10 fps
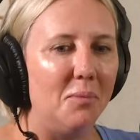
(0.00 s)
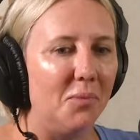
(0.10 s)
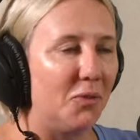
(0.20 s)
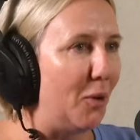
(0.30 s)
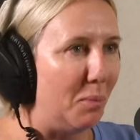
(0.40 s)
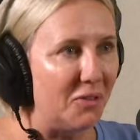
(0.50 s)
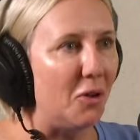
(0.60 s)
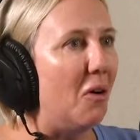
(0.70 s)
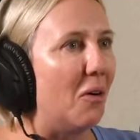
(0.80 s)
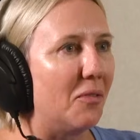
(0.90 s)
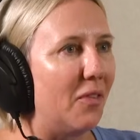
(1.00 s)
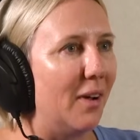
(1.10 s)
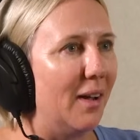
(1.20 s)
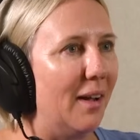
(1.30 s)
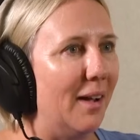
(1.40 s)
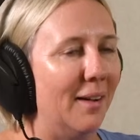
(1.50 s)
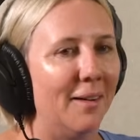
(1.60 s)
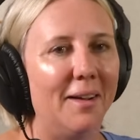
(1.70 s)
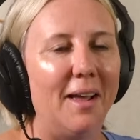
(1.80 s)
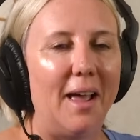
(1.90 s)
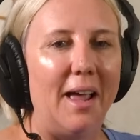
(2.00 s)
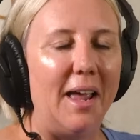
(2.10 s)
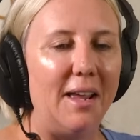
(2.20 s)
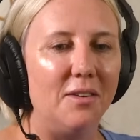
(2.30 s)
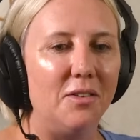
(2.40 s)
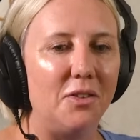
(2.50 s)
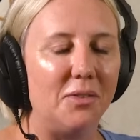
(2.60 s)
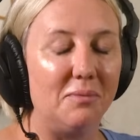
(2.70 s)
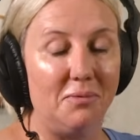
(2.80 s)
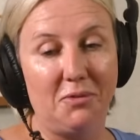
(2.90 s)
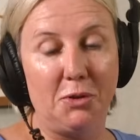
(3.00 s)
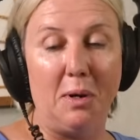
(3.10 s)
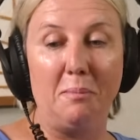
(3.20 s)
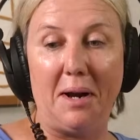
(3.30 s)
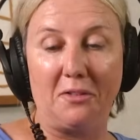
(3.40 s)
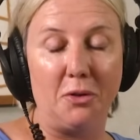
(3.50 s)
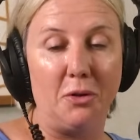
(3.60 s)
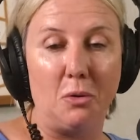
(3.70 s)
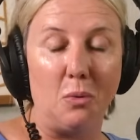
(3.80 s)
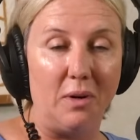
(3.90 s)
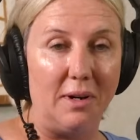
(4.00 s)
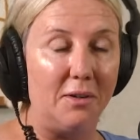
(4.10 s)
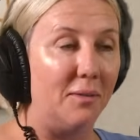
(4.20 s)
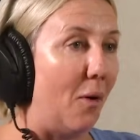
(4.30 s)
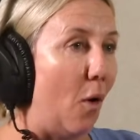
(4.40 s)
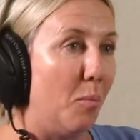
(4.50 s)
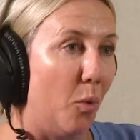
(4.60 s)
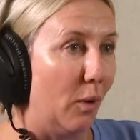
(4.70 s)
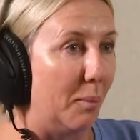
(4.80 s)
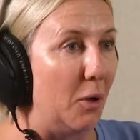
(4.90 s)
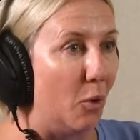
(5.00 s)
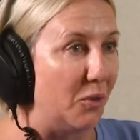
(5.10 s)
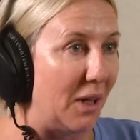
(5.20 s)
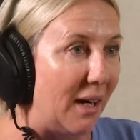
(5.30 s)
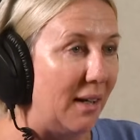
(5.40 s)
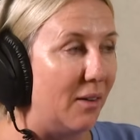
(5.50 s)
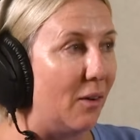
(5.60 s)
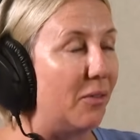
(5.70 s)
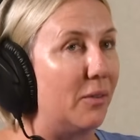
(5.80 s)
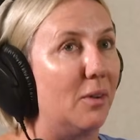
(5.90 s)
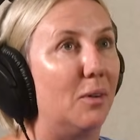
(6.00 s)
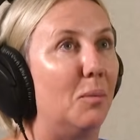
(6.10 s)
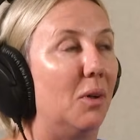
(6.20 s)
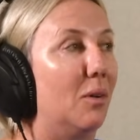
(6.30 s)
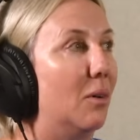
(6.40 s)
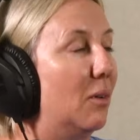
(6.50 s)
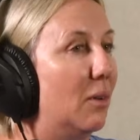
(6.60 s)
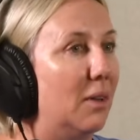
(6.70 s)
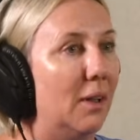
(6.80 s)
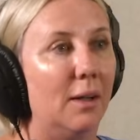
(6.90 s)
So piss off. And she went back to her corner, eyeballing me all day, and I thought, oh my God.